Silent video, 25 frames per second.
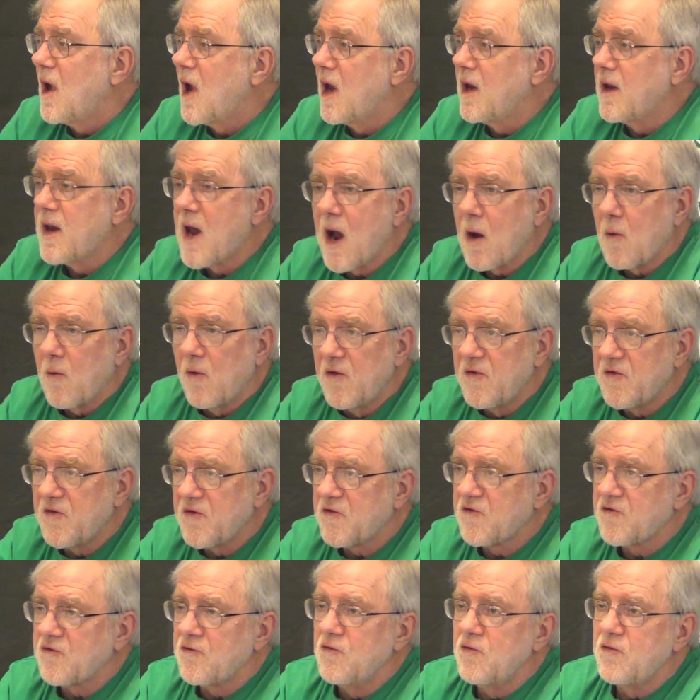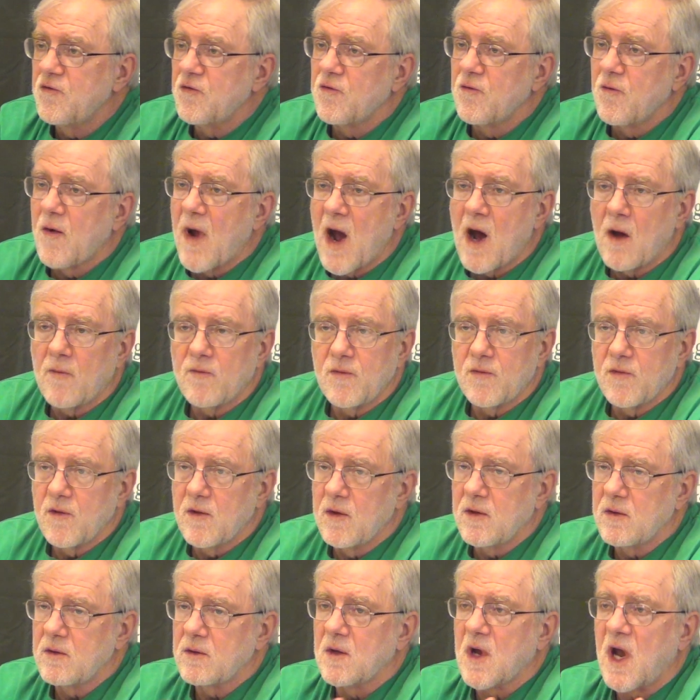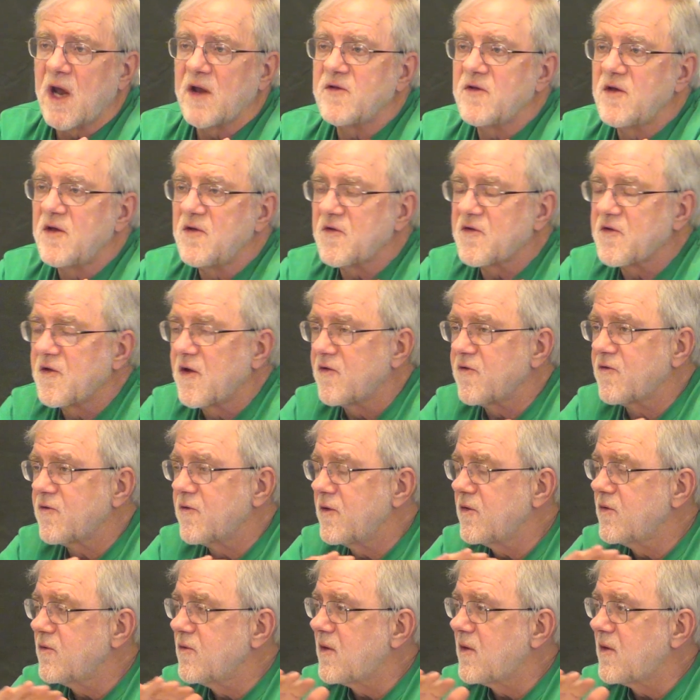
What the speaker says: And that was true throughout the 19th century,